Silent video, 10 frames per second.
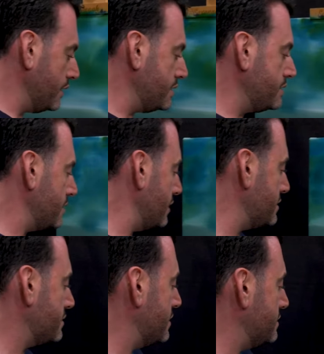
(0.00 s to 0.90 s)
let's
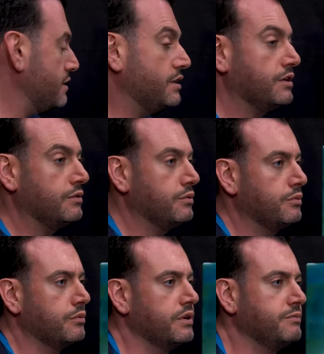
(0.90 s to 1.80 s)
let's continue.
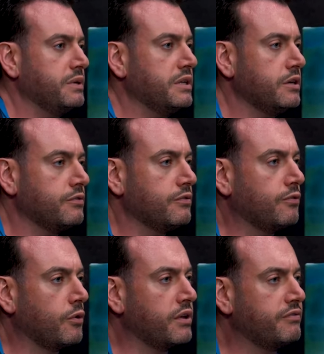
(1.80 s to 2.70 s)
We've been here for
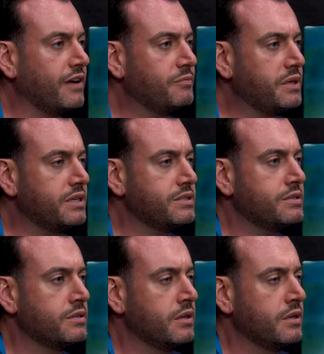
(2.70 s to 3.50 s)
45 minutes.